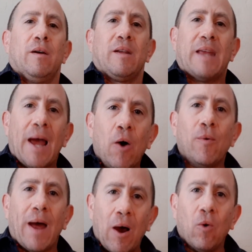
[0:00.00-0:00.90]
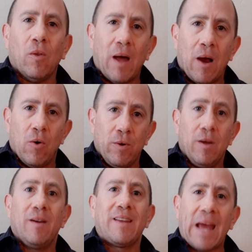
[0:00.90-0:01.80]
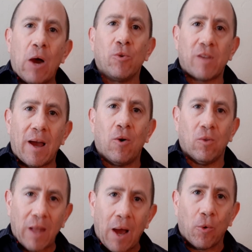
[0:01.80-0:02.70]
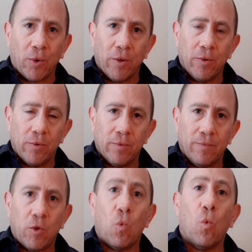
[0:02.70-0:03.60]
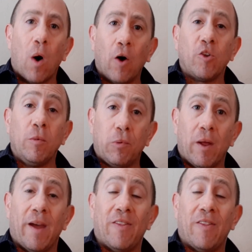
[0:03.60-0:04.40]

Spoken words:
Count out loud, count out loud while you play.